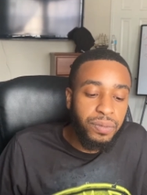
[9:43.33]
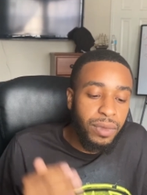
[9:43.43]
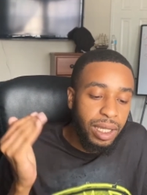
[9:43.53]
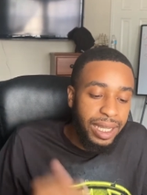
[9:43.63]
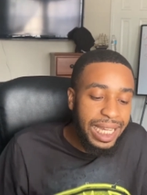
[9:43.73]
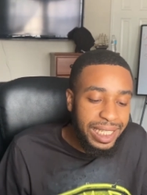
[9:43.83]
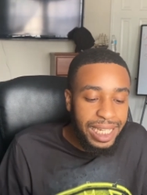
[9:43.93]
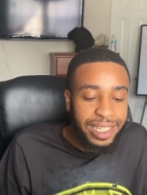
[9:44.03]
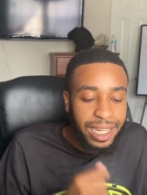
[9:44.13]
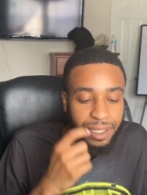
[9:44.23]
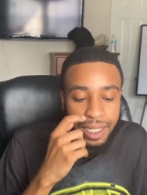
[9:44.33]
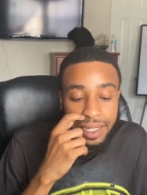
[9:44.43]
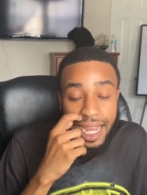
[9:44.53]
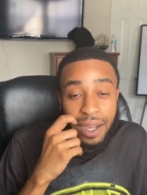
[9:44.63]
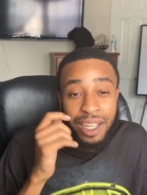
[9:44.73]
lot size calculator.
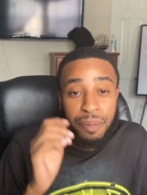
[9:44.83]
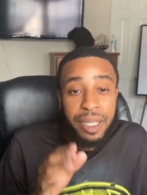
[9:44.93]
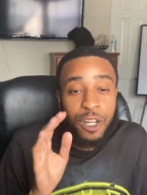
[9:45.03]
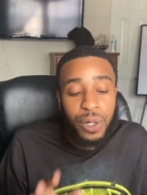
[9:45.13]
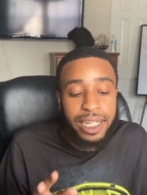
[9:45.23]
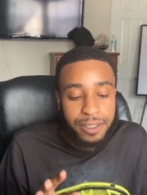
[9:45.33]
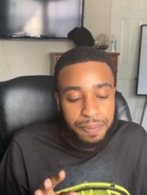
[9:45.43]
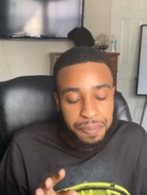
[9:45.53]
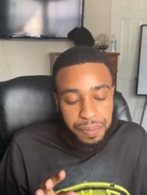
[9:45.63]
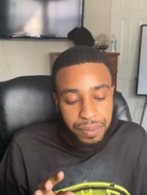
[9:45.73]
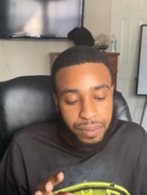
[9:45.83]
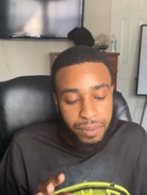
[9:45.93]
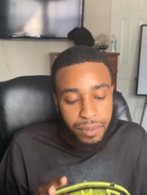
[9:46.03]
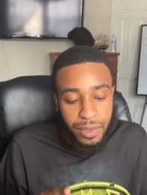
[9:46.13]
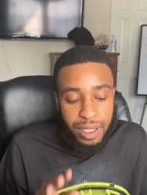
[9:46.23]
Now, be aware,
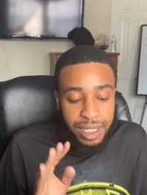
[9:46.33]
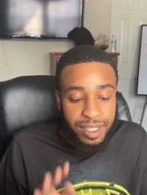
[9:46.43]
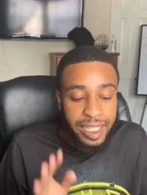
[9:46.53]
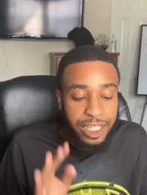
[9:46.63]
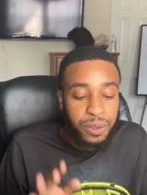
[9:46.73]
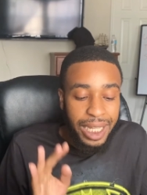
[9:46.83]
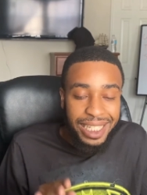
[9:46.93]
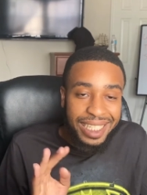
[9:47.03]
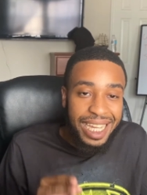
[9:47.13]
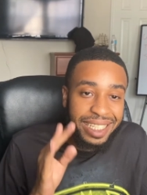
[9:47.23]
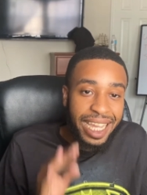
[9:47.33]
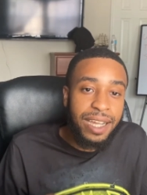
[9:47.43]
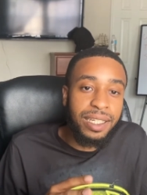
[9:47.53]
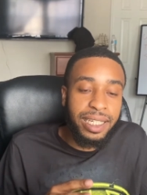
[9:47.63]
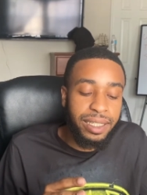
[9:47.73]
the Stinu lot size
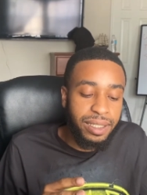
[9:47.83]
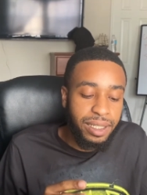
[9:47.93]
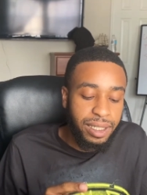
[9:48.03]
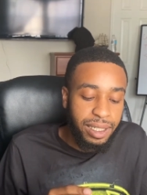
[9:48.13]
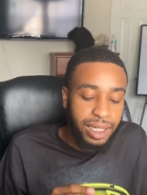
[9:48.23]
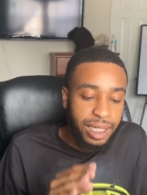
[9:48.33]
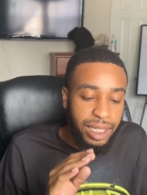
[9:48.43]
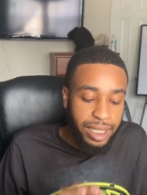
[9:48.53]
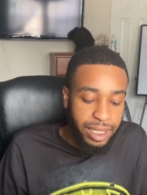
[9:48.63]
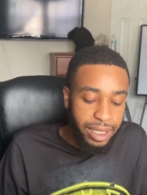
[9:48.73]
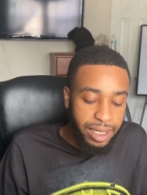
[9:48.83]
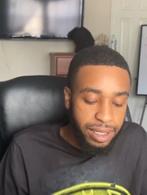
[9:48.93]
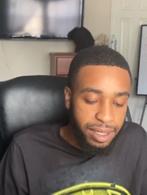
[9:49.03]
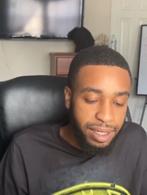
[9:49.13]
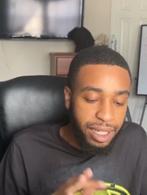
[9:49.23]
calculator
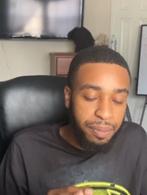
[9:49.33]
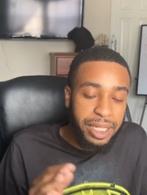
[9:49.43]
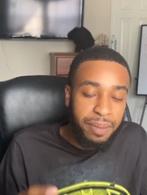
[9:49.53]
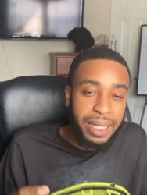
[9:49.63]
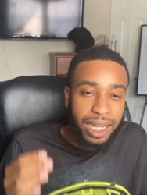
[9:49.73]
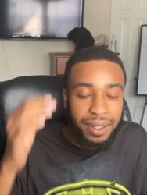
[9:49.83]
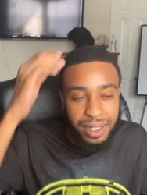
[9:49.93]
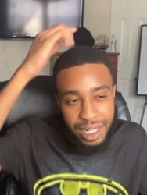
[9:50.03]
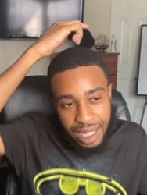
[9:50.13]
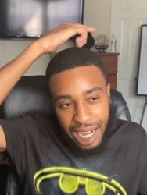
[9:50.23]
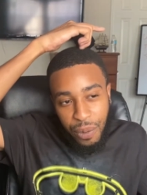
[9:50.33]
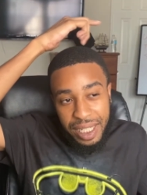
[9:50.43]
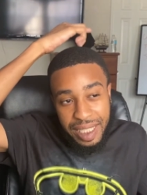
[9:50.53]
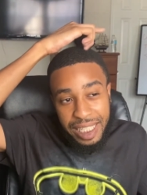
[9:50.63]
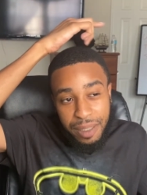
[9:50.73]
is gonna be about, I wanna
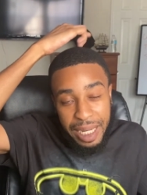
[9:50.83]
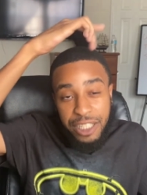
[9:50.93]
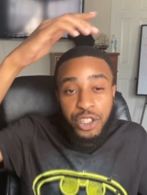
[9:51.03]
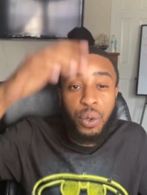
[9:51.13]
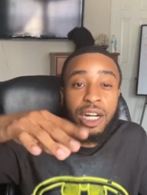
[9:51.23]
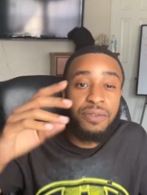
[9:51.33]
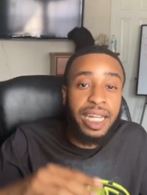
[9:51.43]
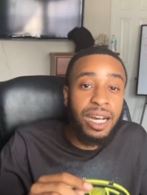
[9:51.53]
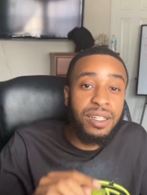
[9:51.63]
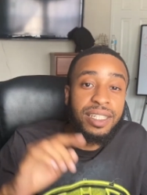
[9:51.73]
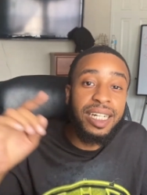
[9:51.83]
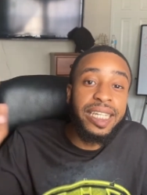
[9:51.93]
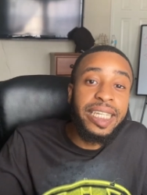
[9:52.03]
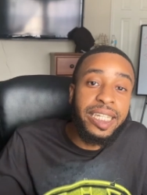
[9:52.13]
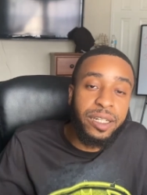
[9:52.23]
say it's about $12 a
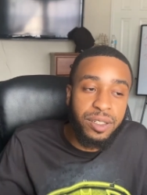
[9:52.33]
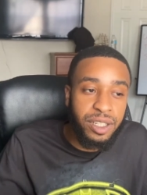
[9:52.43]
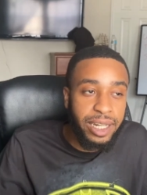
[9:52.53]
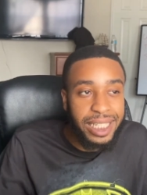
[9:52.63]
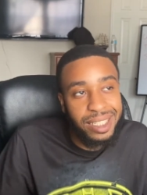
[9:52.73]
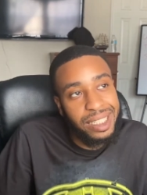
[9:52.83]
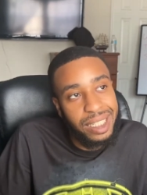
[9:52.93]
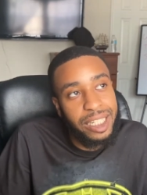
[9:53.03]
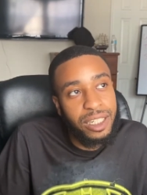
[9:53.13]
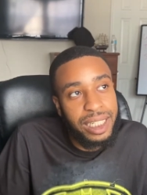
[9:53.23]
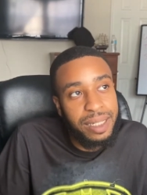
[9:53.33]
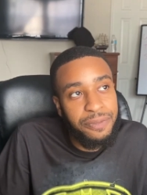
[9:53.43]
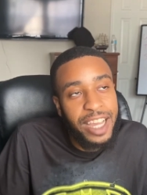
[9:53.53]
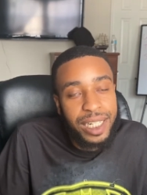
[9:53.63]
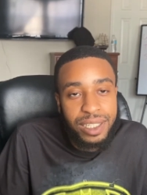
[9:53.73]
year. So it literally
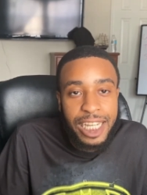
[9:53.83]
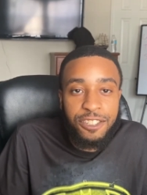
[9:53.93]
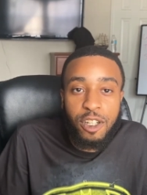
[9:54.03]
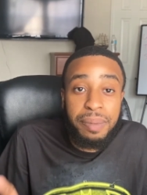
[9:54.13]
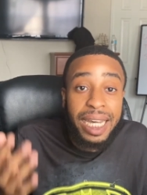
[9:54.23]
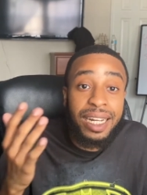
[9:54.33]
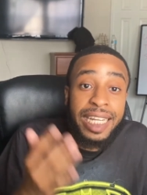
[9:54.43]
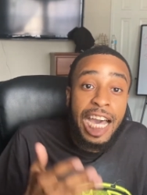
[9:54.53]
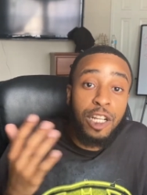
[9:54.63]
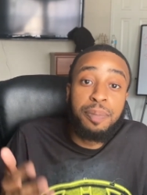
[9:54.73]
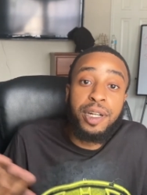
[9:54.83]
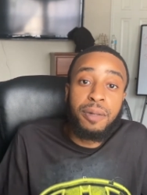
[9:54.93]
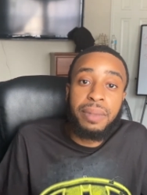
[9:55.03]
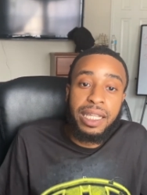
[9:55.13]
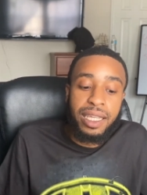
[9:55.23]
factors out to about $1 per
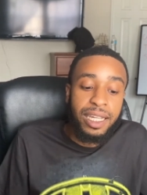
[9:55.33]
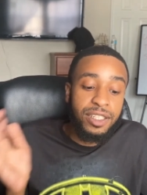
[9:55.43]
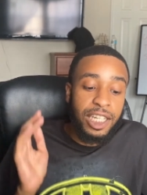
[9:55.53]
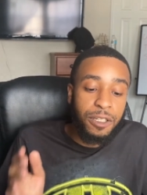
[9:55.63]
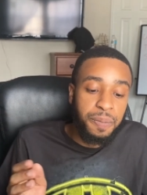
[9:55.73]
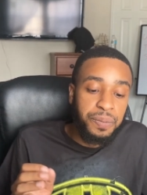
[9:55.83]
month. So